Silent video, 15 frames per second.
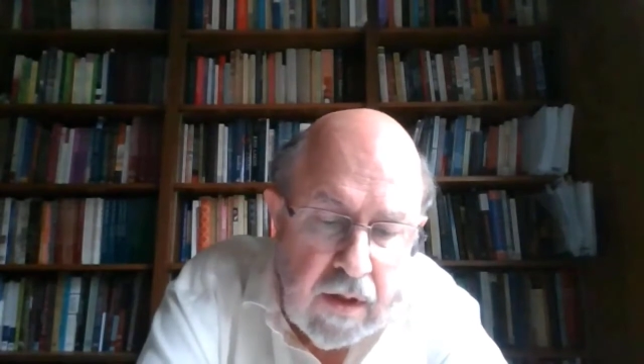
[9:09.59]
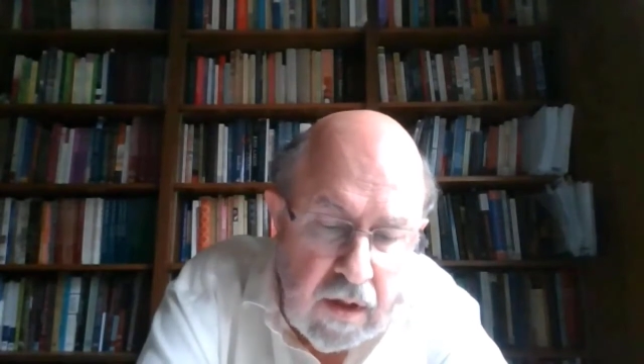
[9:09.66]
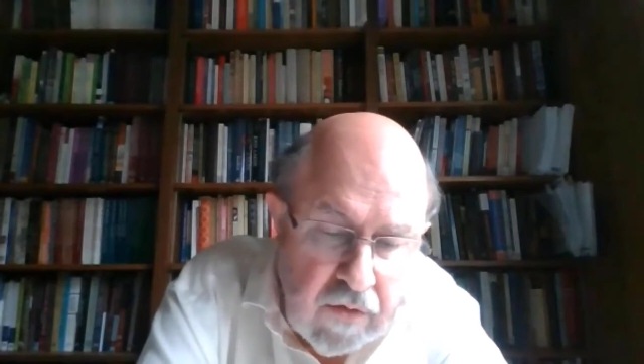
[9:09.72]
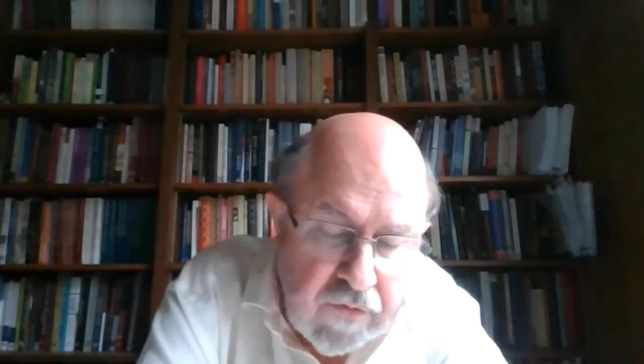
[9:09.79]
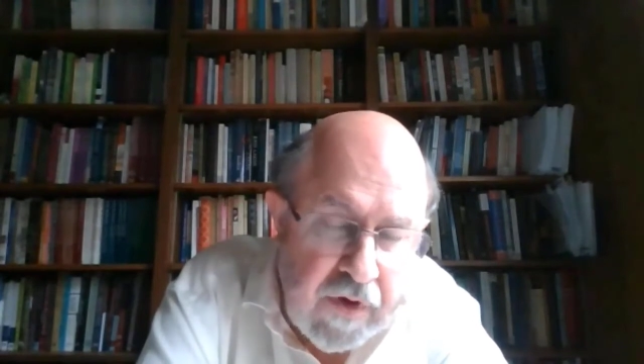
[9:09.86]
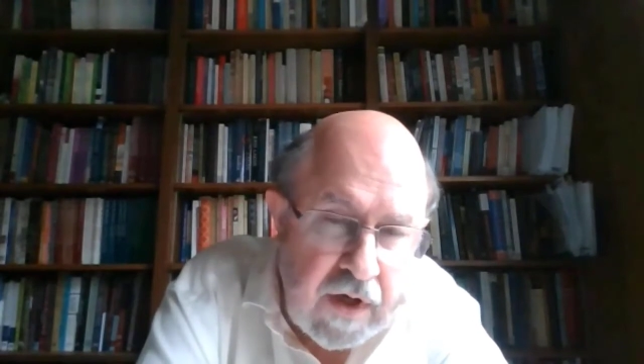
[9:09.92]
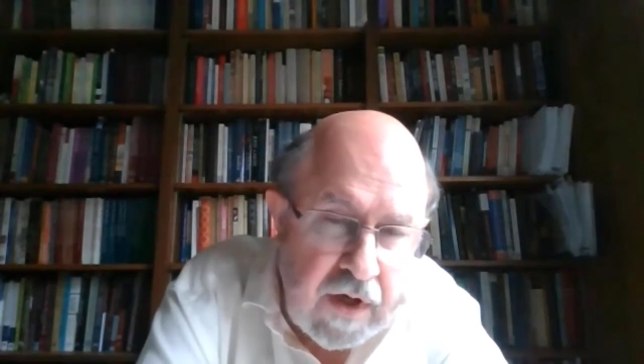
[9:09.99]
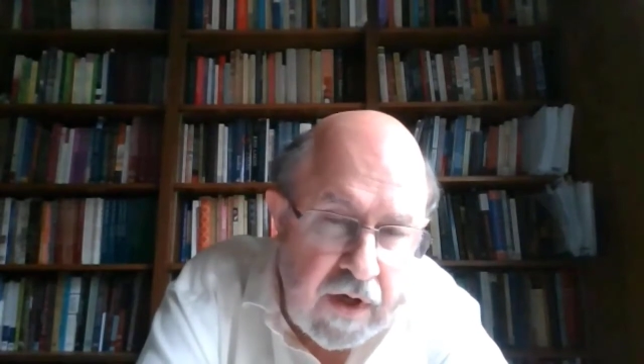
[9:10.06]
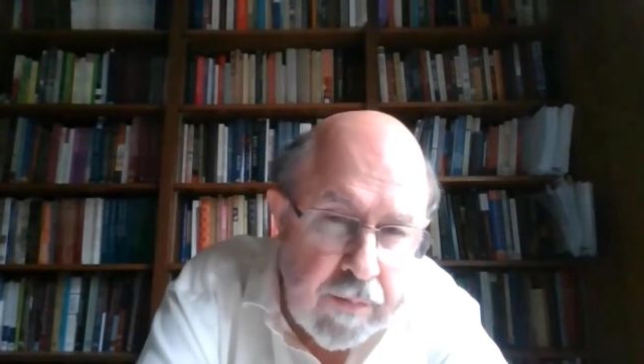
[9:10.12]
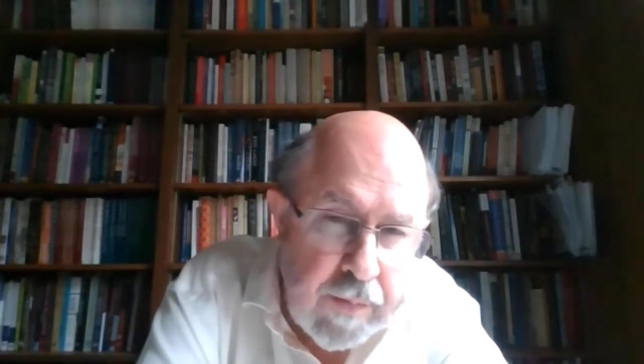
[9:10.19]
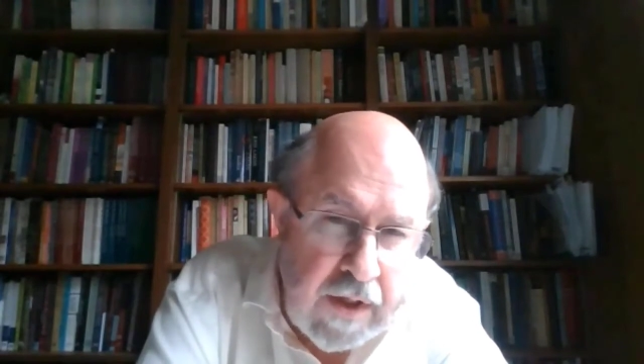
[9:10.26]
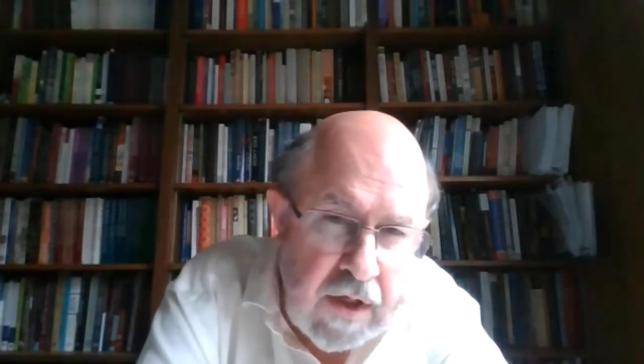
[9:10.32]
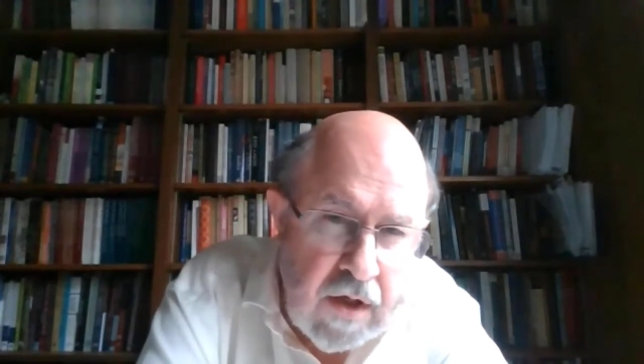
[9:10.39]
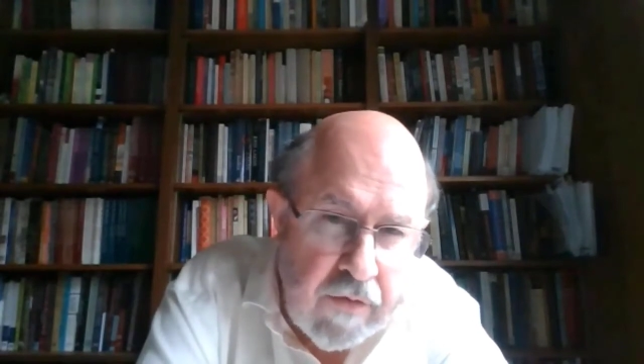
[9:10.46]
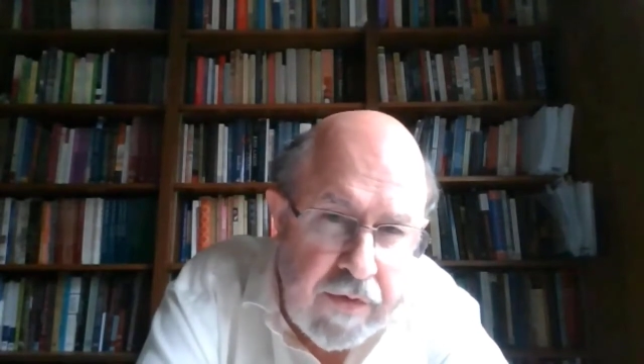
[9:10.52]
In fact,
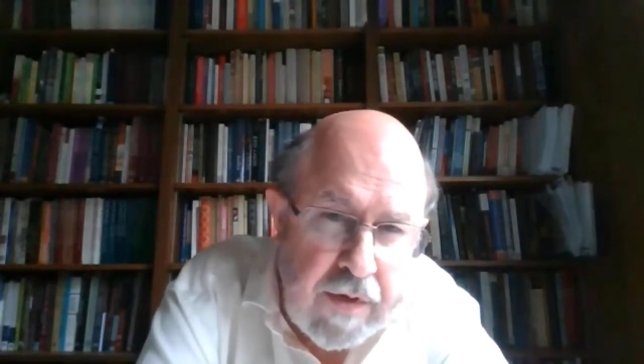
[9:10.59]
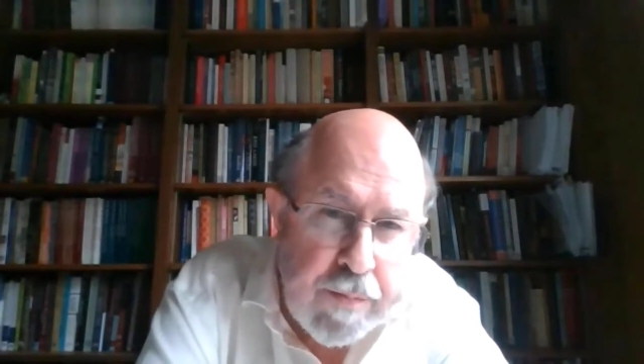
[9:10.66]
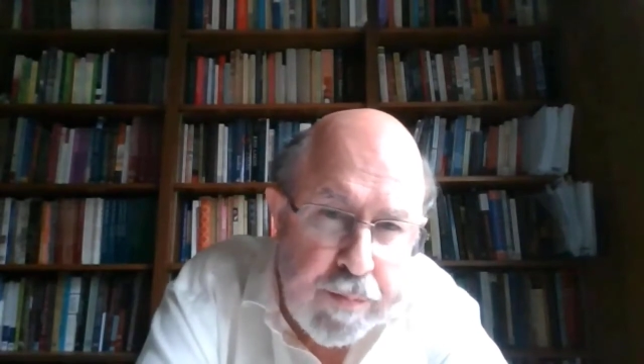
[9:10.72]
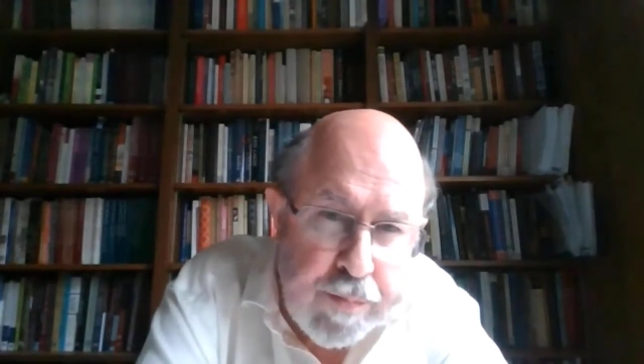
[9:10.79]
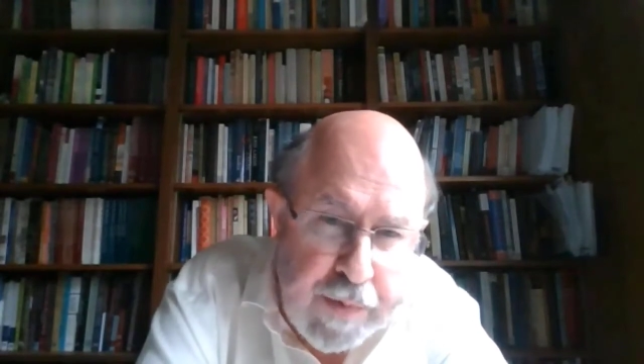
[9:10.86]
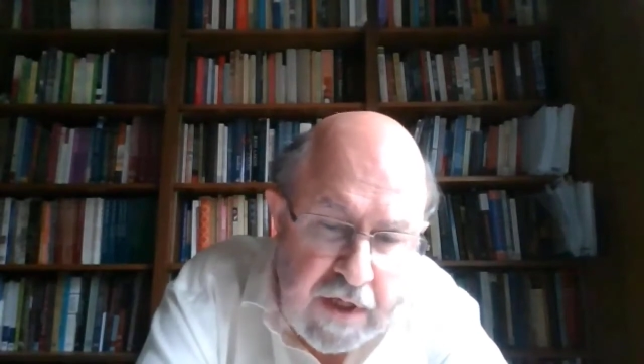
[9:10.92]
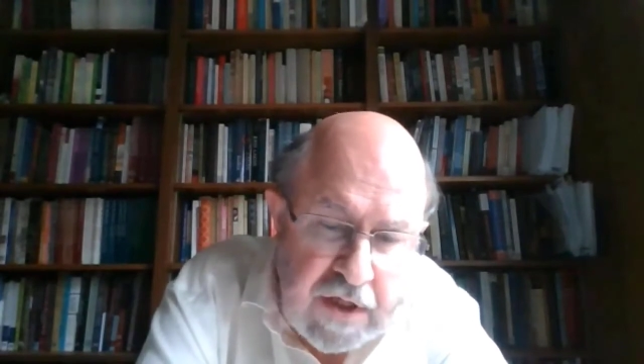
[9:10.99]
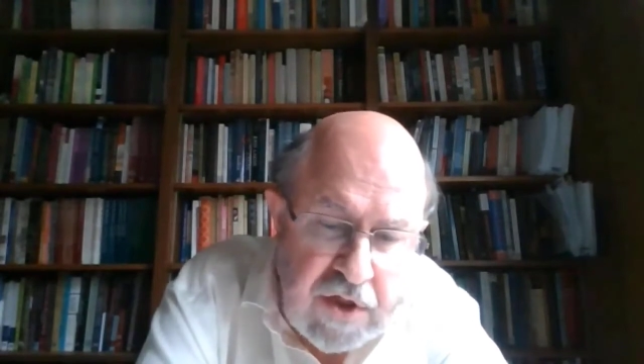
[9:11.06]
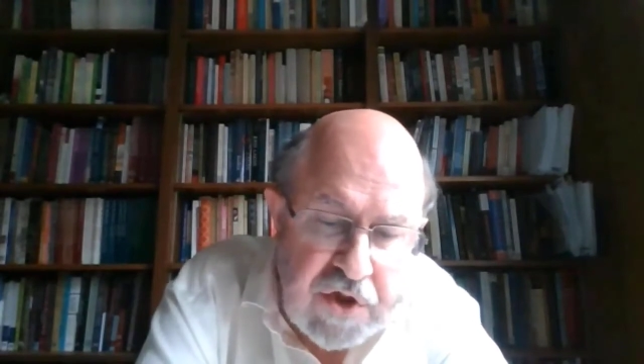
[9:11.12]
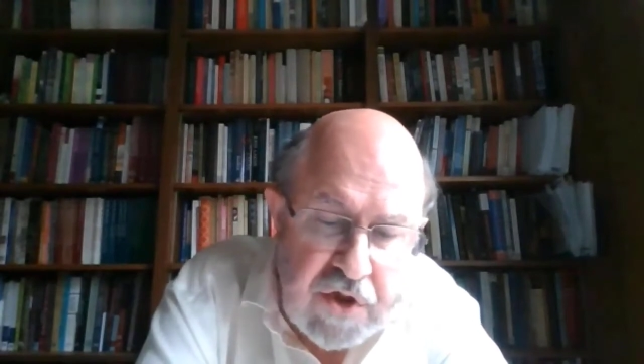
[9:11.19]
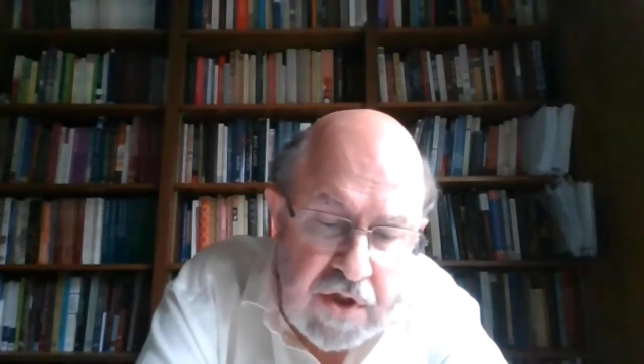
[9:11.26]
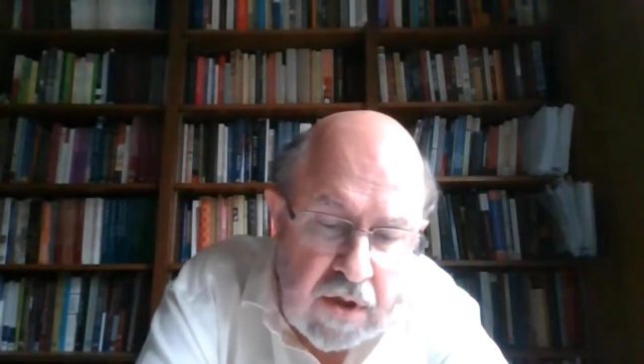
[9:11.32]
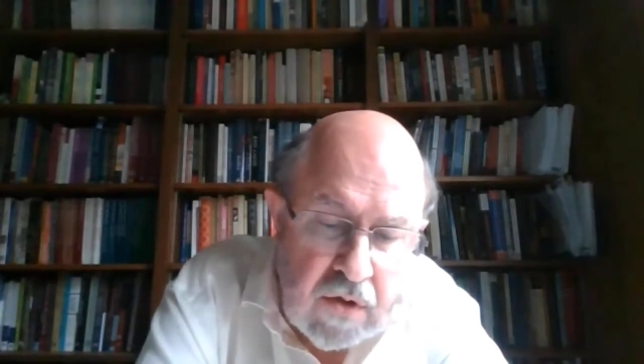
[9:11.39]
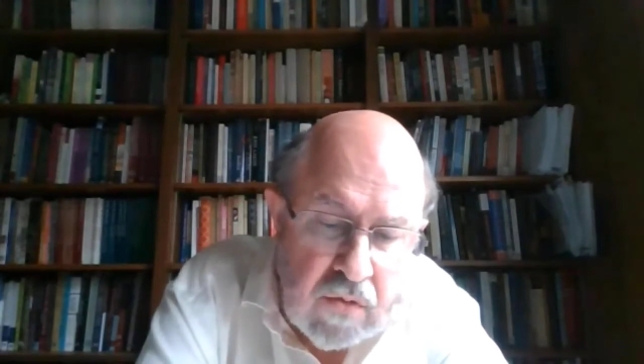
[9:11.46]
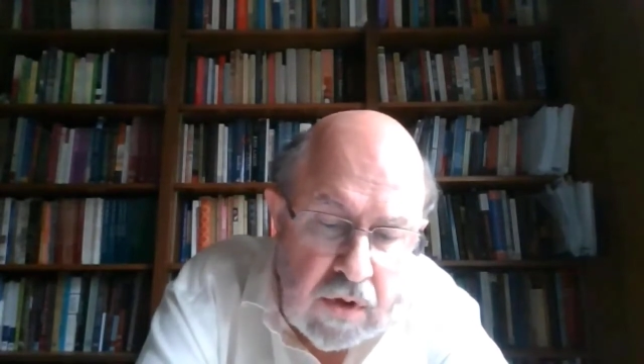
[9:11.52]
many of the
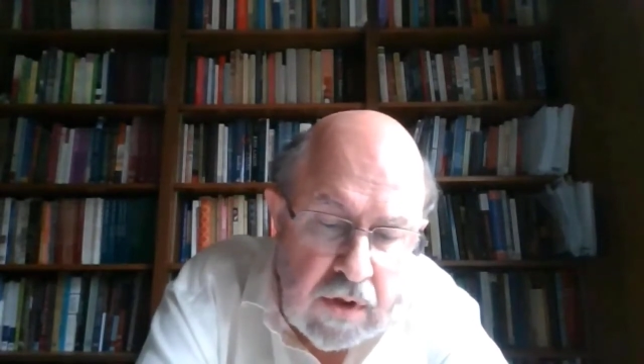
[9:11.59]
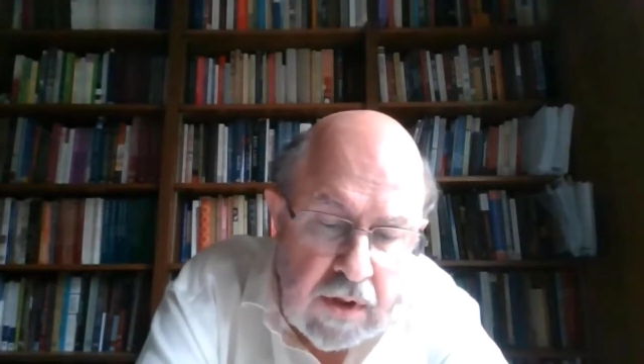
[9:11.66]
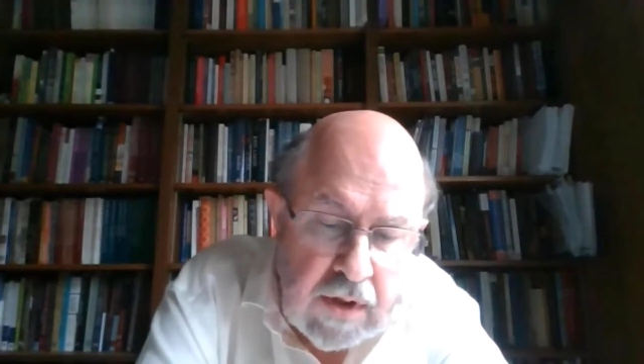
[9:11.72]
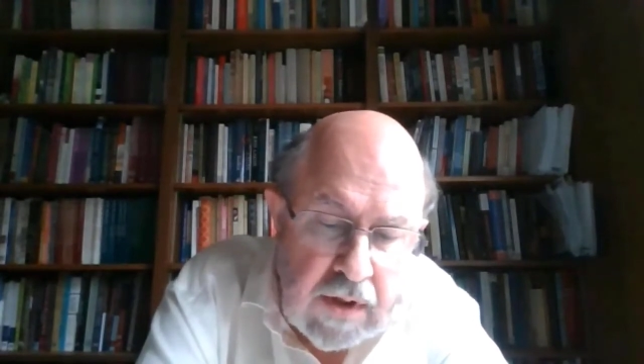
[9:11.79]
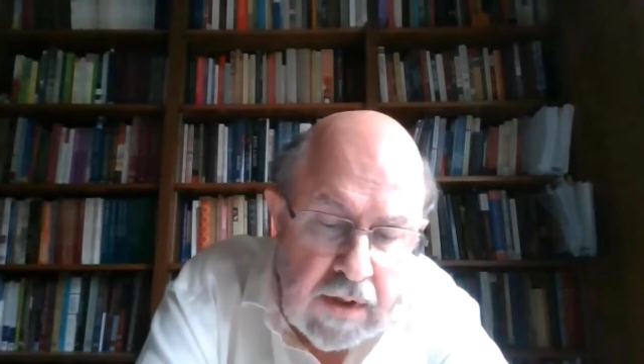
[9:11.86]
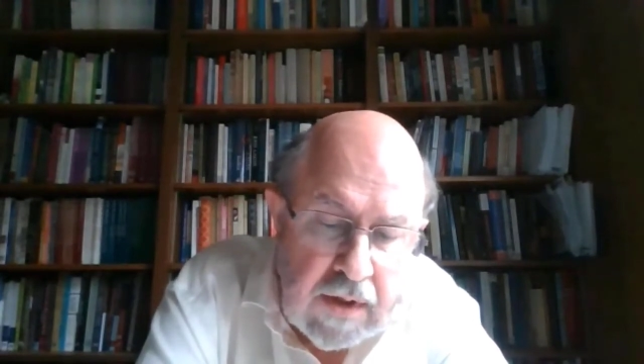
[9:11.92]
best-known